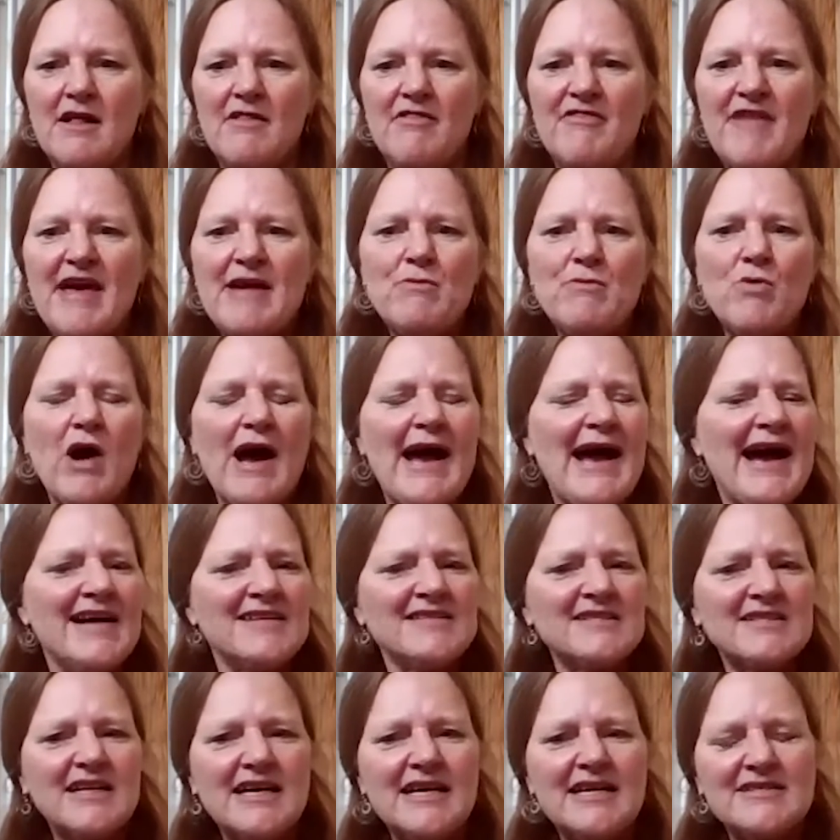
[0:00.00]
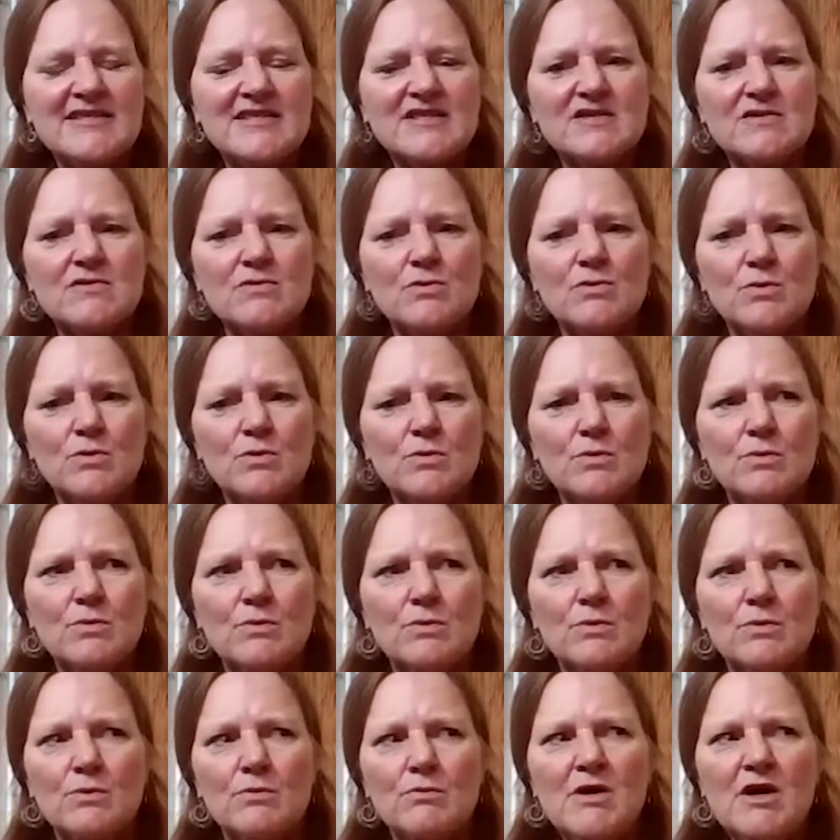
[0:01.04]
they will ask us,
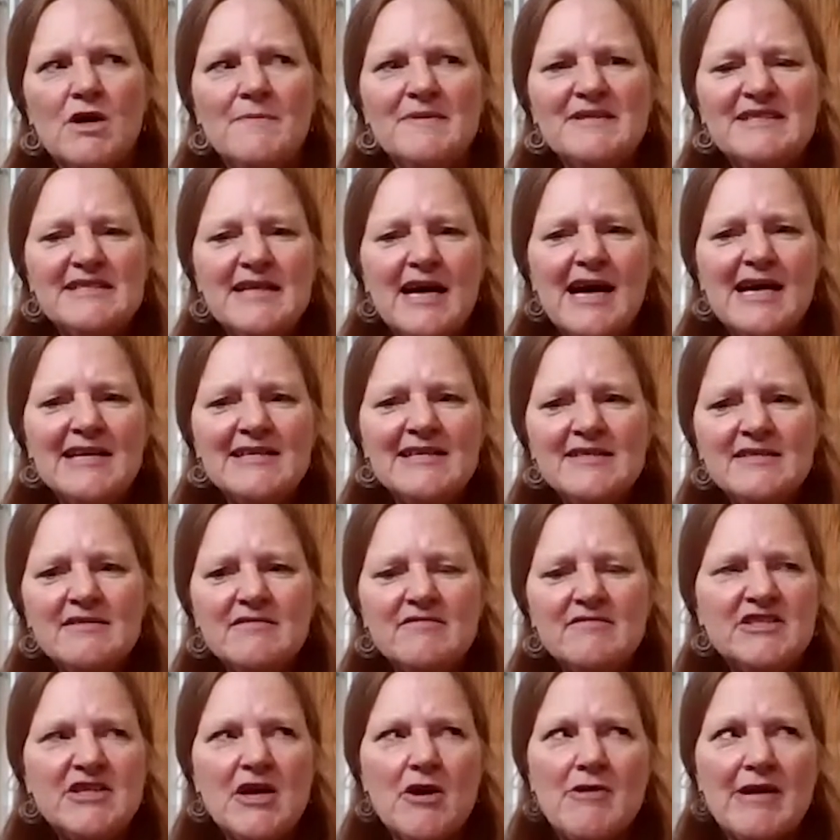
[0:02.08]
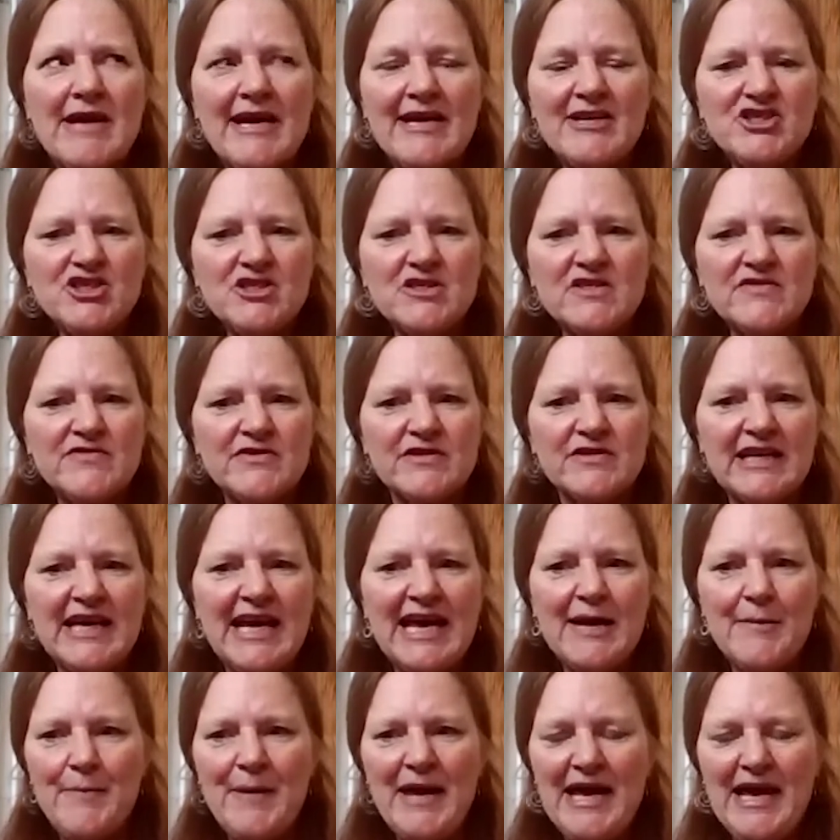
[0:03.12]
well, besides the donations for the
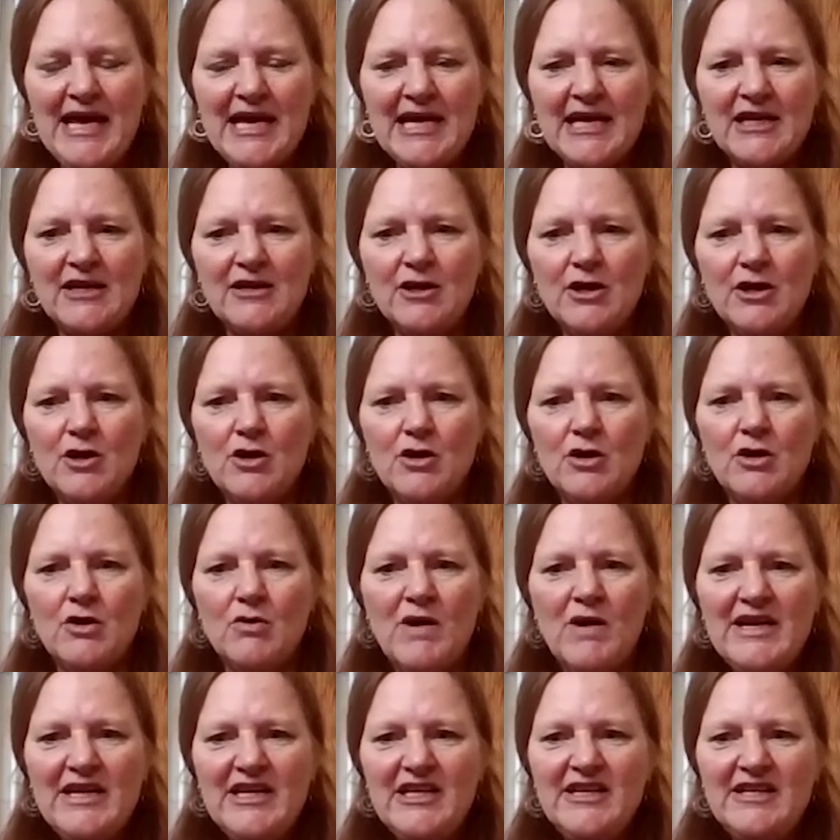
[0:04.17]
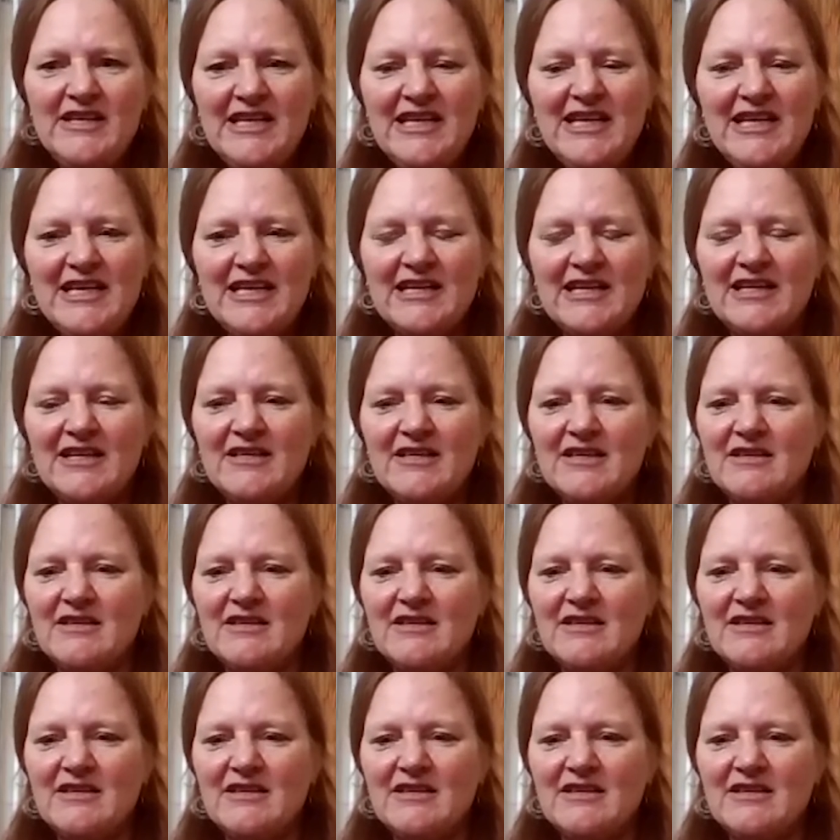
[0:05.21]
campaign, what do you need?